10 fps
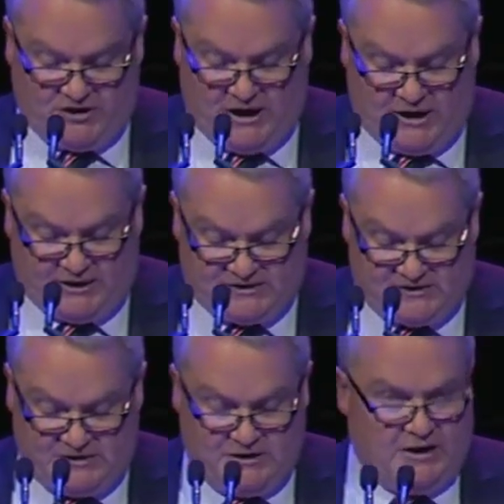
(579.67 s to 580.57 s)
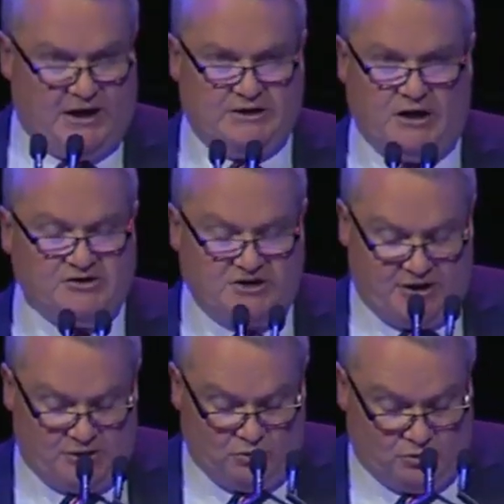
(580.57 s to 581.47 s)
every year $1 million
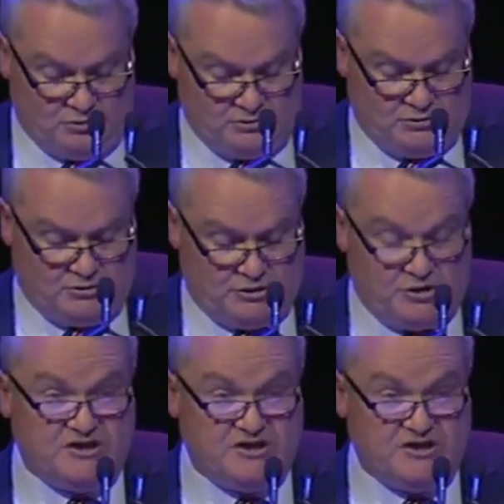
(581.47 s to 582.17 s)
behind the rest,